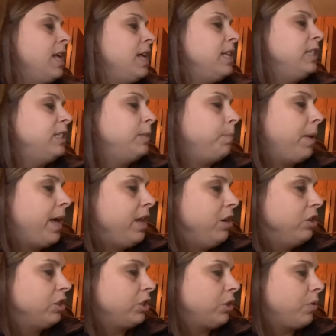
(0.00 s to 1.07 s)

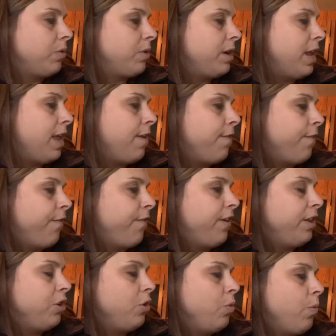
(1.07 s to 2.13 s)
Spiders create
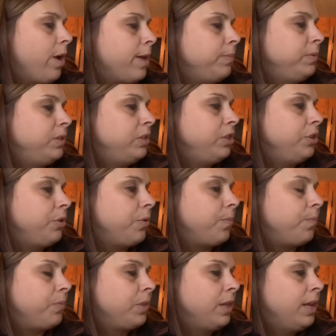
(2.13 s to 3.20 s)
funnel webs
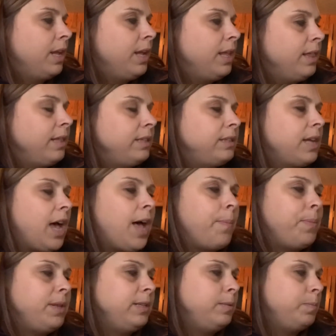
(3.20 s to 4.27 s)
too. The
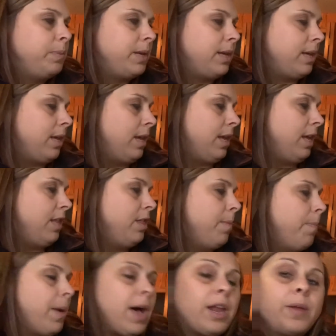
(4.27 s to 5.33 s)
top is big and the
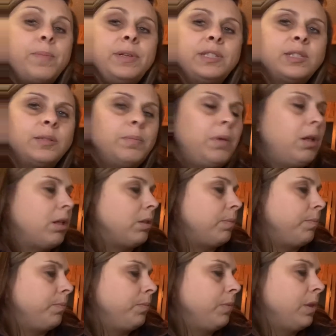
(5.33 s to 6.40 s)
bottom is small.
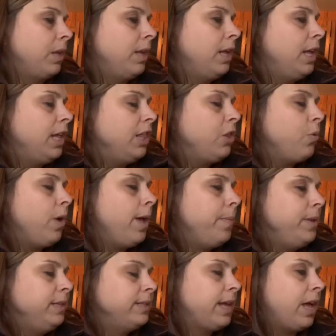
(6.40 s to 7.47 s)
The web
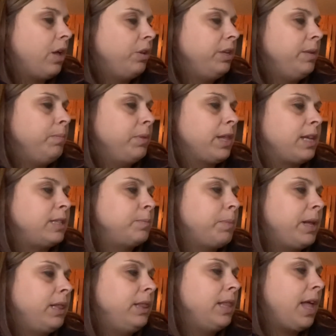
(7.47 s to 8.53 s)
is held in place
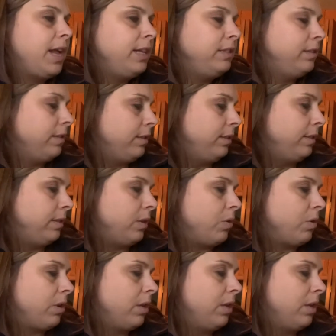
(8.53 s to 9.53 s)
by lines of silk.